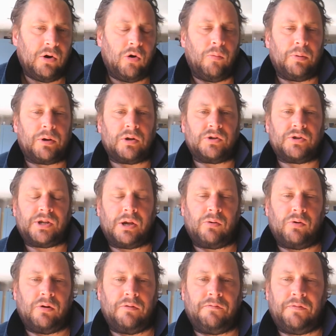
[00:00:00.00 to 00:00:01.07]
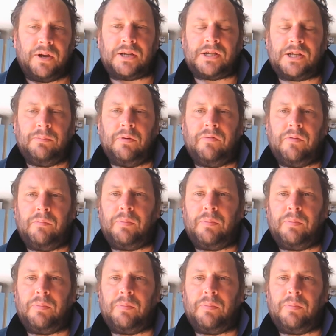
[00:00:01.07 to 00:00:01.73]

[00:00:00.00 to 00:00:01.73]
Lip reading: or because they were a victim of